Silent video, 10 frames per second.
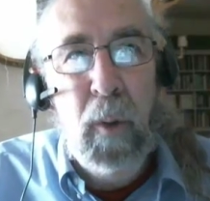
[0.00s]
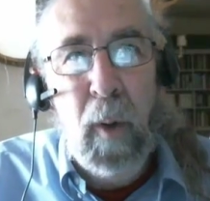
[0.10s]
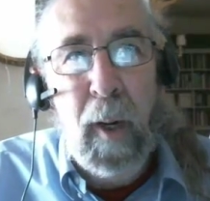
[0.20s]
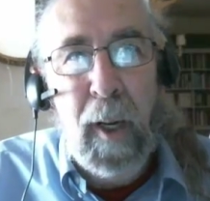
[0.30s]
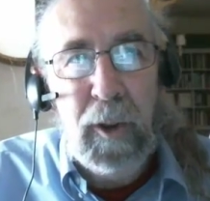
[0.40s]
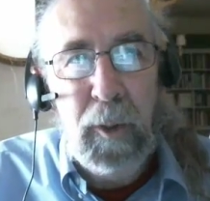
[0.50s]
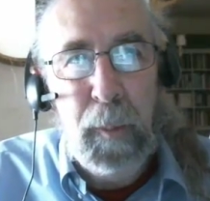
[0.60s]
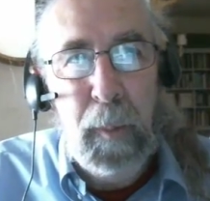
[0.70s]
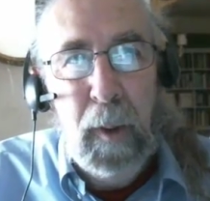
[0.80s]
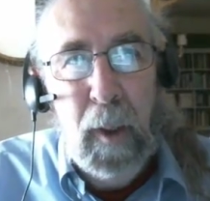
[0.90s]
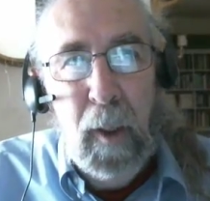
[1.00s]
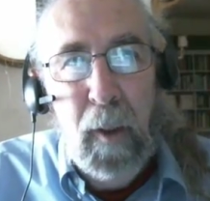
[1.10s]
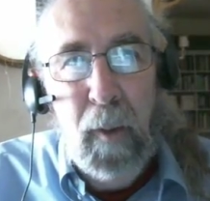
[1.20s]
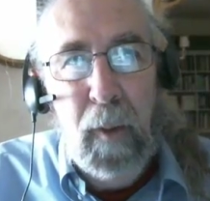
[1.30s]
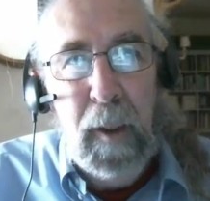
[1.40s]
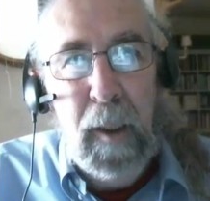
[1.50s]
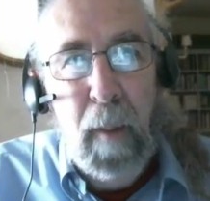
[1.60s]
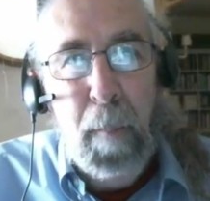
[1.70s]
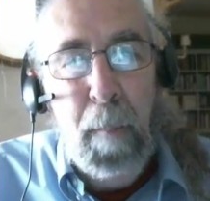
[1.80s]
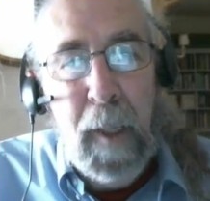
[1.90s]
grasp the
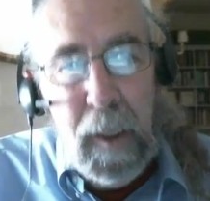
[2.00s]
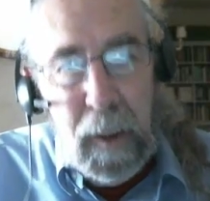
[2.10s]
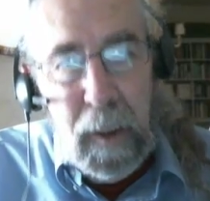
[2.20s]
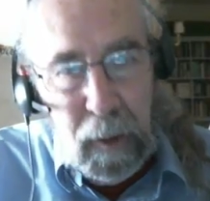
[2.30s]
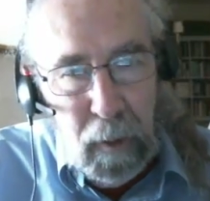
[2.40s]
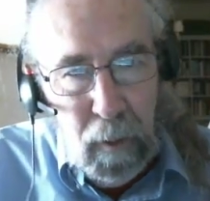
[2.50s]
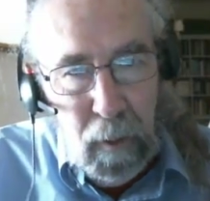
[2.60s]
meaning